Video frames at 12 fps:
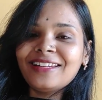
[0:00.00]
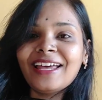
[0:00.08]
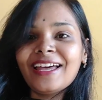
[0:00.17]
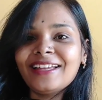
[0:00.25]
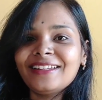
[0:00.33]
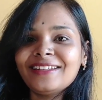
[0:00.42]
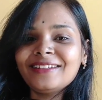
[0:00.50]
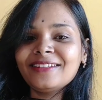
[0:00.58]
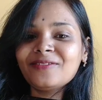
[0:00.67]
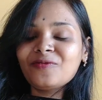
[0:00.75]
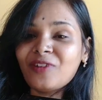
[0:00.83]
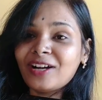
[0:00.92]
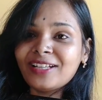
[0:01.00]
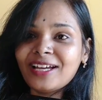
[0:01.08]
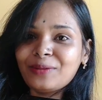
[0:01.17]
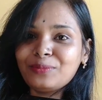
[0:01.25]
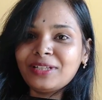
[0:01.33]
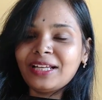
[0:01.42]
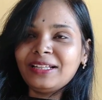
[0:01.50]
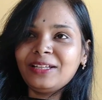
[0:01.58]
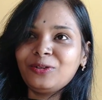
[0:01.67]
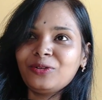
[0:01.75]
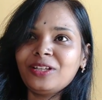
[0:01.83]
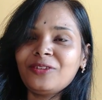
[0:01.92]
than what I am
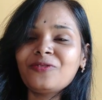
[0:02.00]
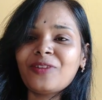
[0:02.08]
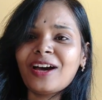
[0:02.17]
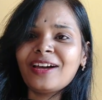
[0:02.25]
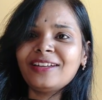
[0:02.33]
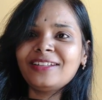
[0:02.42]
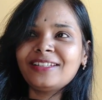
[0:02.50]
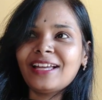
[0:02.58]
telling you if I